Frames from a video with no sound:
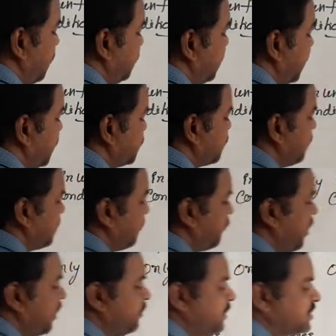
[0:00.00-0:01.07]
There is no the
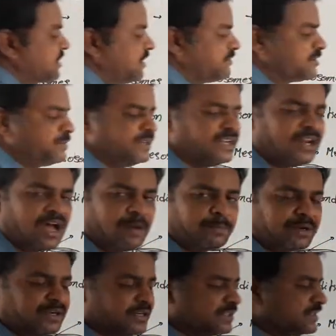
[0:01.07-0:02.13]
formation of spindle
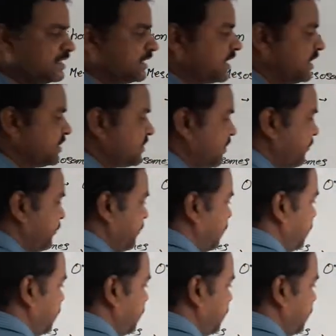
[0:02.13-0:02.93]
apparatus in case of